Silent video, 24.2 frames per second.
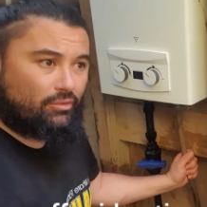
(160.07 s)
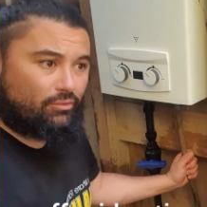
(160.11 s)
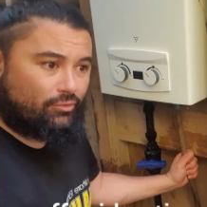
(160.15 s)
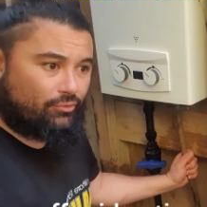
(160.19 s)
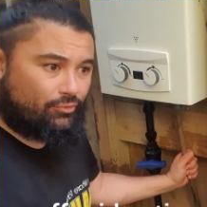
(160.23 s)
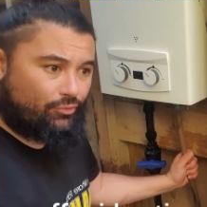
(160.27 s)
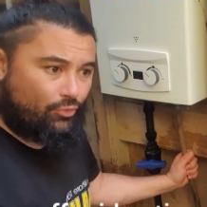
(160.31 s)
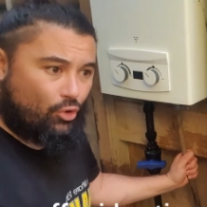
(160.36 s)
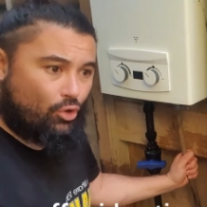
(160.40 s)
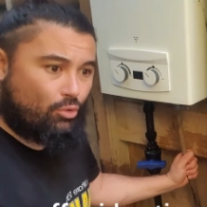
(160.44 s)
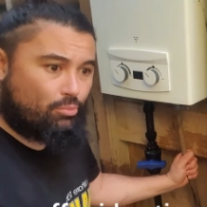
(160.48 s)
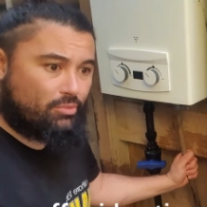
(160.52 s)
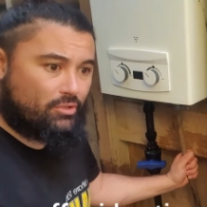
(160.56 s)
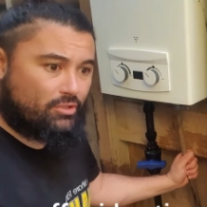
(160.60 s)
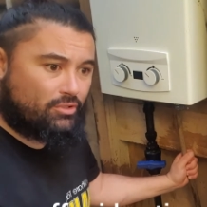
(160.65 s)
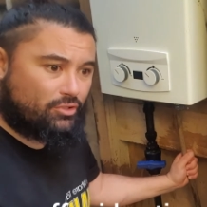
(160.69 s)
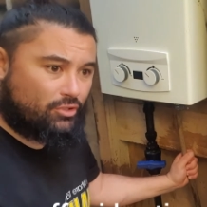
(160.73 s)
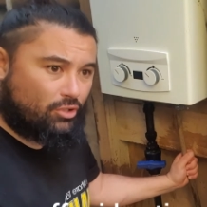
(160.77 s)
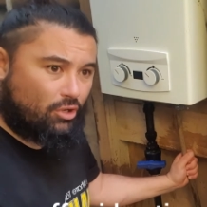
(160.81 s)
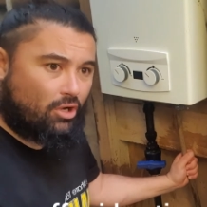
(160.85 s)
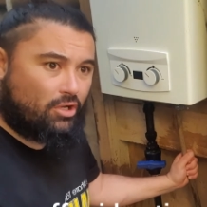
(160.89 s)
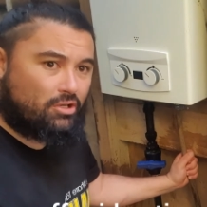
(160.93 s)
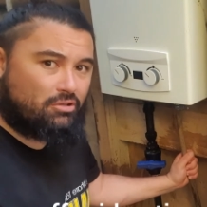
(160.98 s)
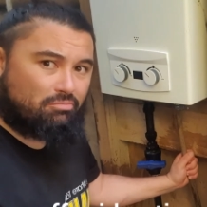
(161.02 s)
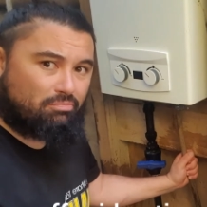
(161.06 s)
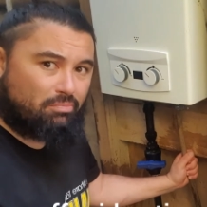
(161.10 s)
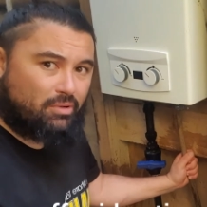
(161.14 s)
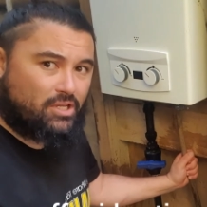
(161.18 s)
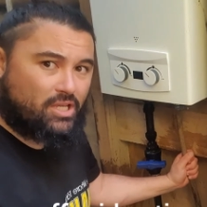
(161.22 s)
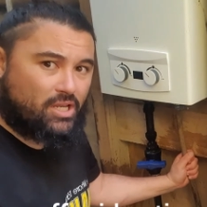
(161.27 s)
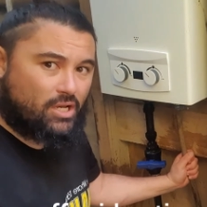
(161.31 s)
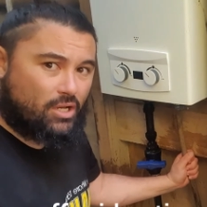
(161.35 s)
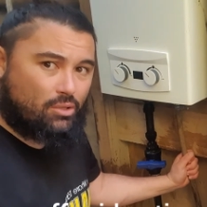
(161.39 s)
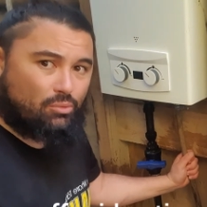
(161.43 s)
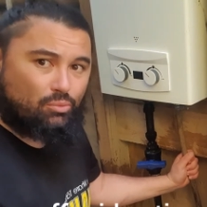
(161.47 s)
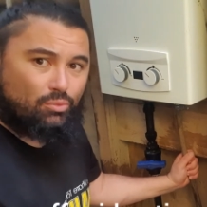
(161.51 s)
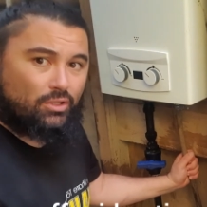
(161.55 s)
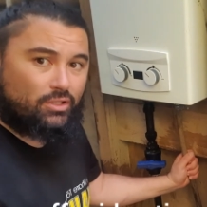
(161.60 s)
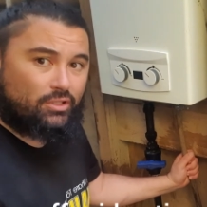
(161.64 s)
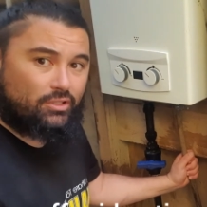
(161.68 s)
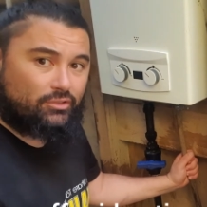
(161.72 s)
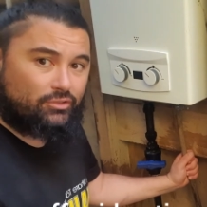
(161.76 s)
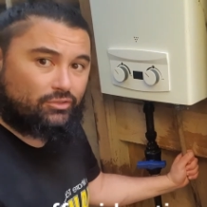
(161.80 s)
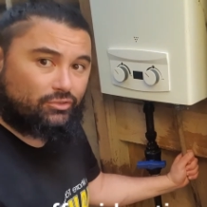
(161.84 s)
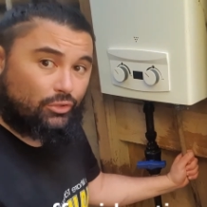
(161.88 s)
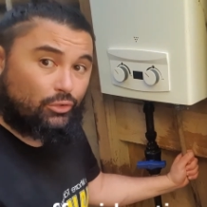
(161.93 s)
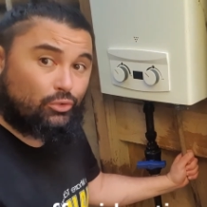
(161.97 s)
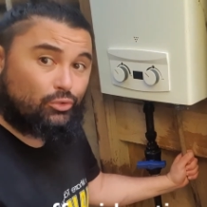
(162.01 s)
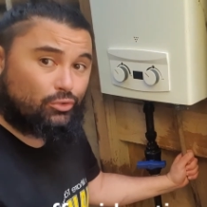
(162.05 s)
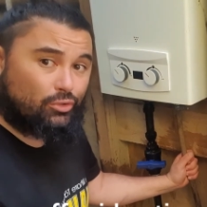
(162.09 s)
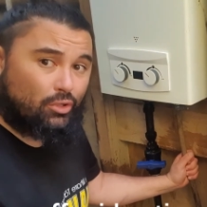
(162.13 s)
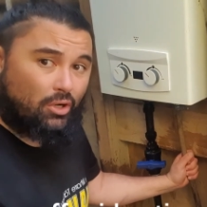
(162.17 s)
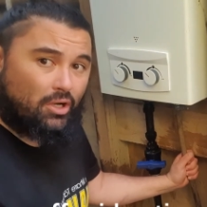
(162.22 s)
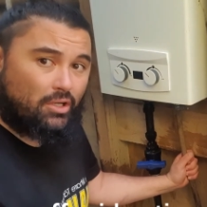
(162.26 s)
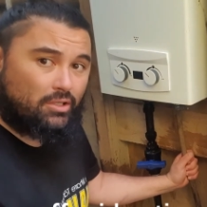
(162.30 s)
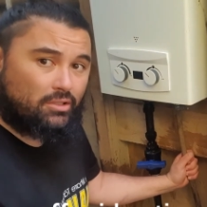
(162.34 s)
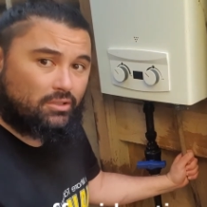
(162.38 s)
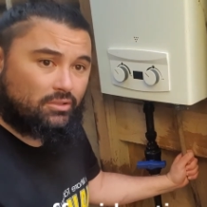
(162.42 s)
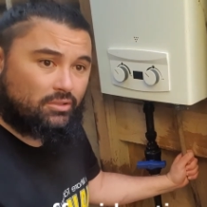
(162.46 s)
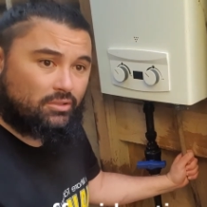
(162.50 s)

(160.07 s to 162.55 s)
firm and tight, but you don't want it too tight.